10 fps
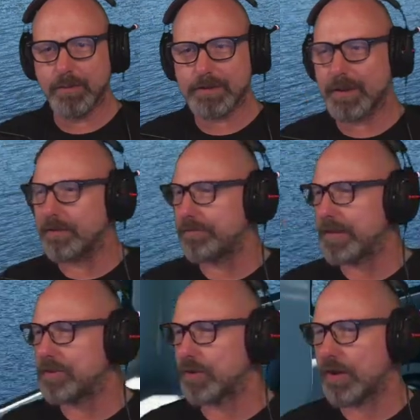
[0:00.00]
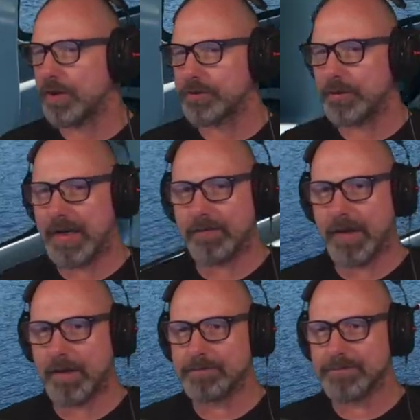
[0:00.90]
What kind of video card you have?
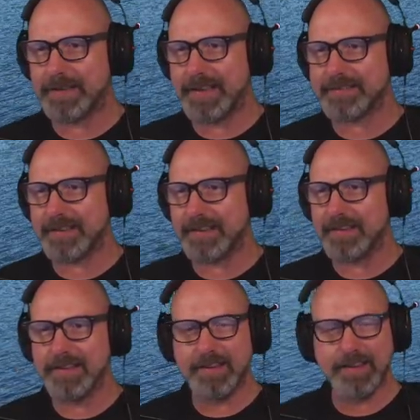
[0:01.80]
I'm guessing